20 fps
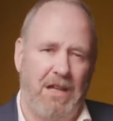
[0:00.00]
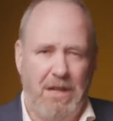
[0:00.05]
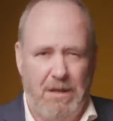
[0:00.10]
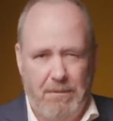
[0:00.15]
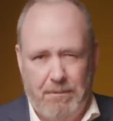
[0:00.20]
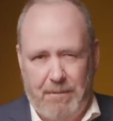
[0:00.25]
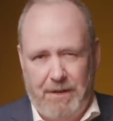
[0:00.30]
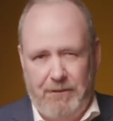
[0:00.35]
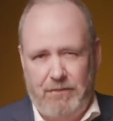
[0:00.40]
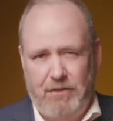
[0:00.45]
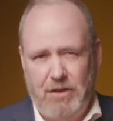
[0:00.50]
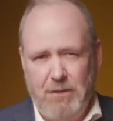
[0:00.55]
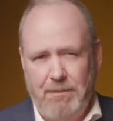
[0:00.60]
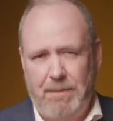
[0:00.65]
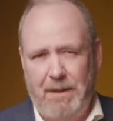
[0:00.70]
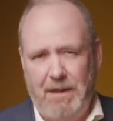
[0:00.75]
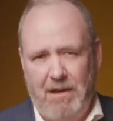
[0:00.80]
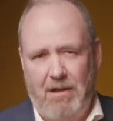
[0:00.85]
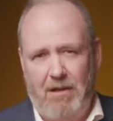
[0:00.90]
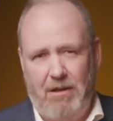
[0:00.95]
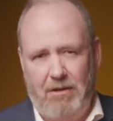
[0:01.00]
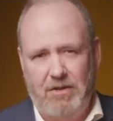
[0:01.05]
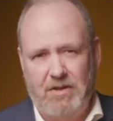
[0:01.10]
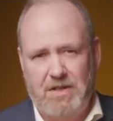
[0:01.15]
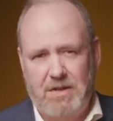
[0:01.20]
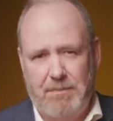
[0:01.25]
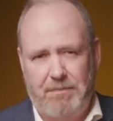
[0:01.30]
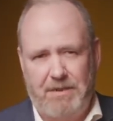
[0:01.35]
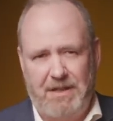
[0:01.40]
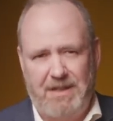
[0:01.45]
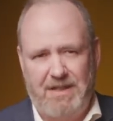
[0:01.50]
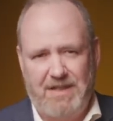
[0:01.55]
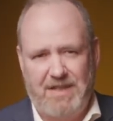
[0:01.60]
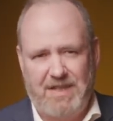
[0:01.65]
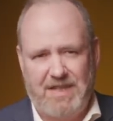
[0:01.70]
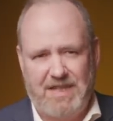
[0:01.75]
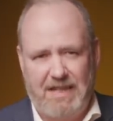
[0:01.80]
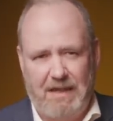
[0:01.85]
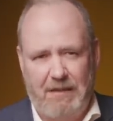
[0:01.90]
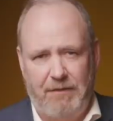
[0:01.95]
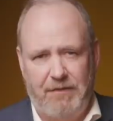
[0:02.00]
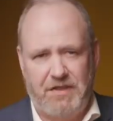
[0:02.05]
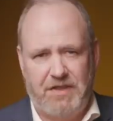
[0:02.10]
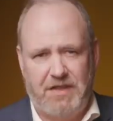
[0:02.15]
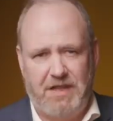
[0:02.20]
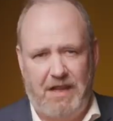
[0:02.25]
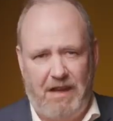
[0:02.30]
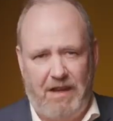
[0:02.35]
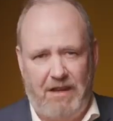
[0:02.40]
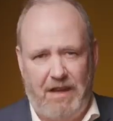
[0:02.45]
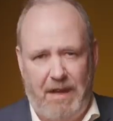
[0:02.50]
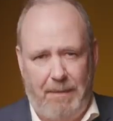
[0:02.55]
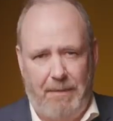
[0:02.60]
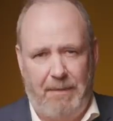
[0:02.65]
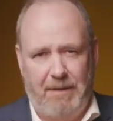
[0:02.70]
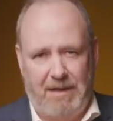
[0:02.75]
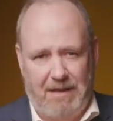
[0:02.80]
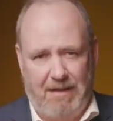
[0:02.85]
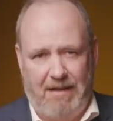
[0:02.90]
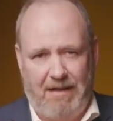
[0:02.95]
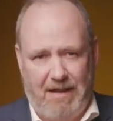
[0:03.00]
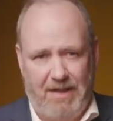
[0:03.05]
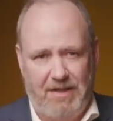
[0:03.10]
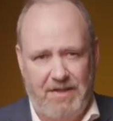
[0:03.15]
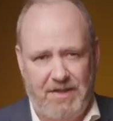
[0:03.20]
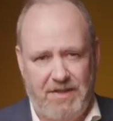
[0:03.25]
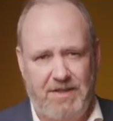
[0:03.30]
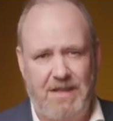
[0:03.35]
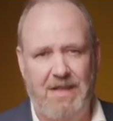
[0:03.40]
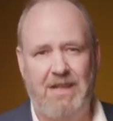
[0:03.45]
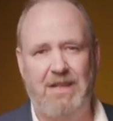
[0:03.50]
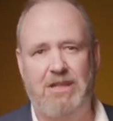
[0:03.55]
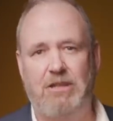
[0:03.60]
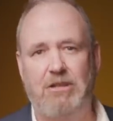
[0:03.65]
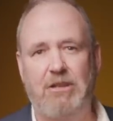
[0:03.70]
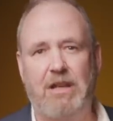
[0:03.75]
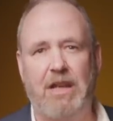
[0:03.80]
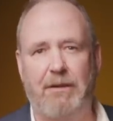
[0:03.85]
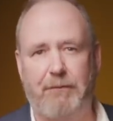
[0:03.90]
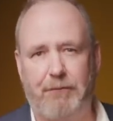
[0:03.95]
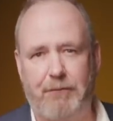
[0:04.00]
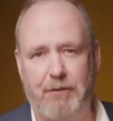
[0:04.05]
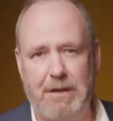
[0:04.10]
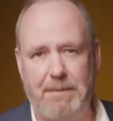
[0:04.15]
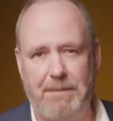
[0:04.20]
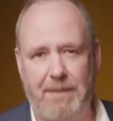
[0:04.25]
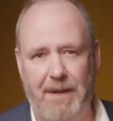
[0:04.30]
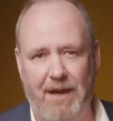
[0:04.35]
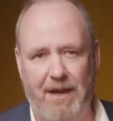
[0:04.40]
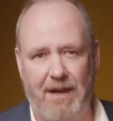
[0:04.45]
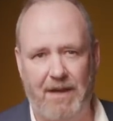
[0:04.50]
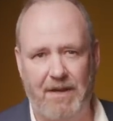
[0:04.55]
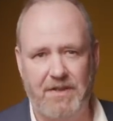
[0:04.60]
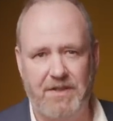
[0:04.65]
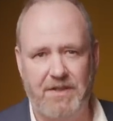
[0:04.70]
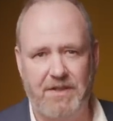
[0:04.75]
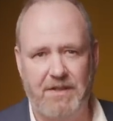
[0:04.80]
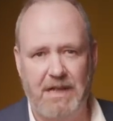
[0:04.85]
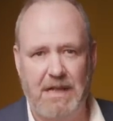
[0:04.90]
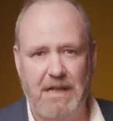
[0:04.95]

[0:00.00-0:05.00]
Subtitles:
But if you belong to Britain's self-styled upper class, you get a free pass.